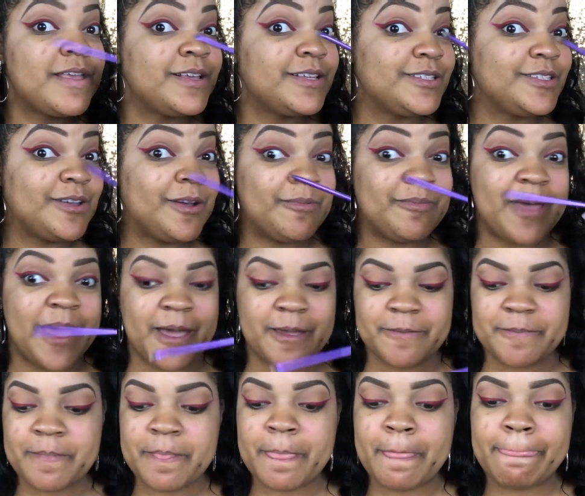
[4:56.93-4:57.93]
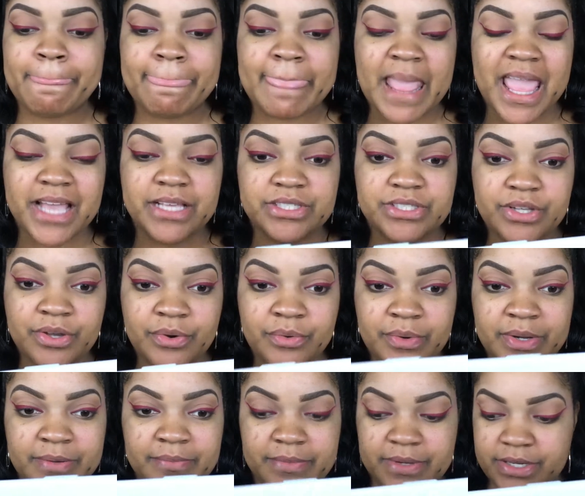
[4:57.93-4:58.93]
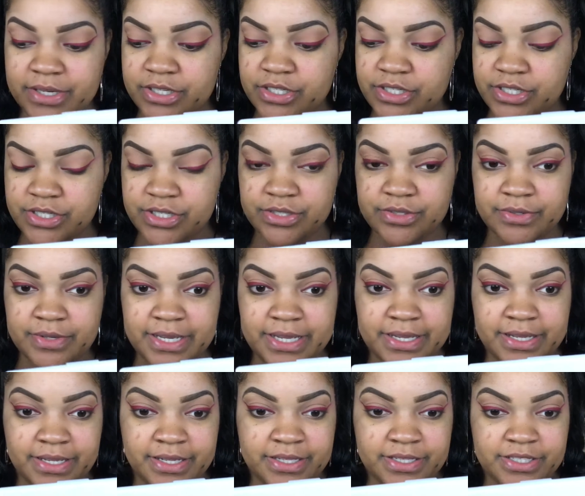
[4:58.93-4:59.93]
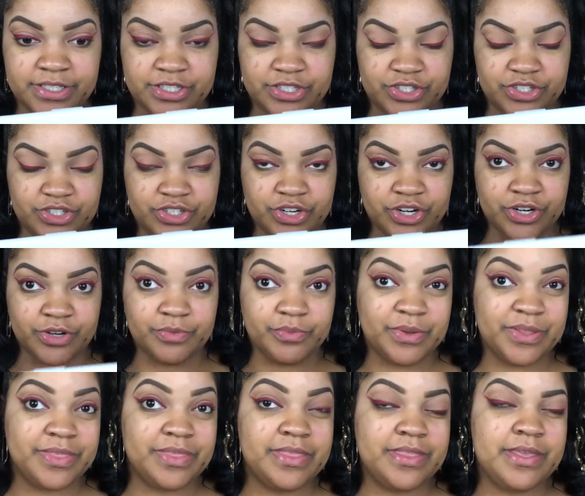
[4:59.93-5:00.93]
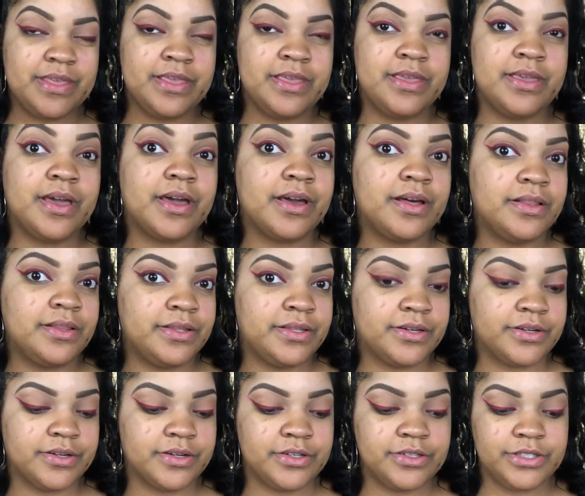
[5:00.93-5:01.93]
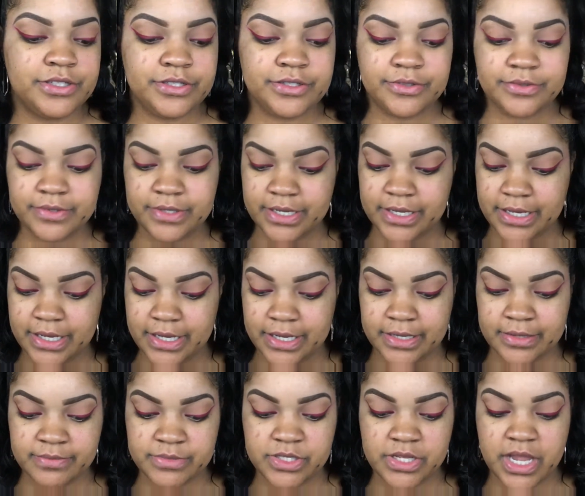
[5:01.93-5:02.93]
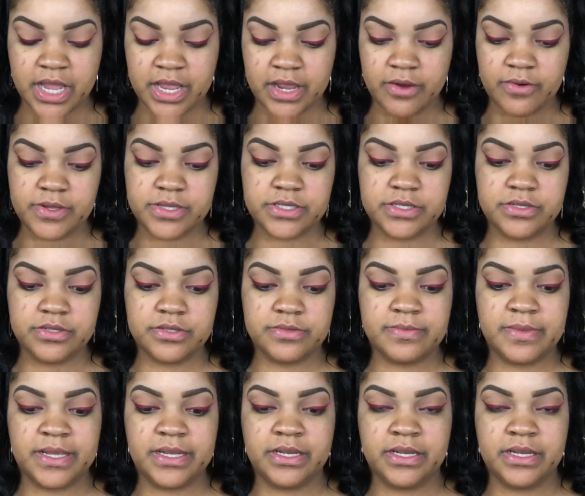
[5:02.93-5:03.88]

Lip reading: So I'm back. So what I'm gonna do is start with the glitter glue. So I always use my